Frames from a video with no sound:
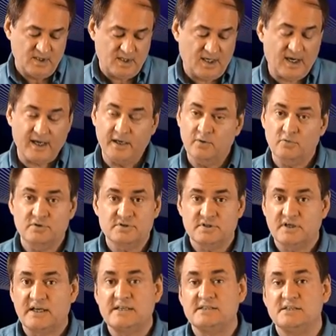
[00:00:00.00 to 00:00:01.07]
I was
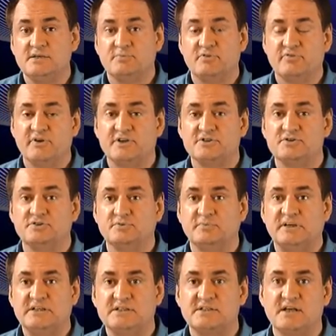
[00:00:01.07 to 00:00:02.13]
an IT professional
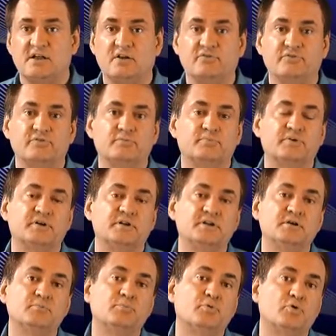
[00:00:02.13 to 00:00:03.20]
myself, but
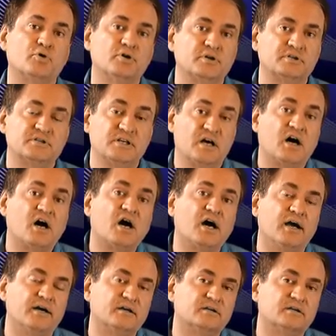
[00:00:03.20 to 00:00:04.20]
the important, the art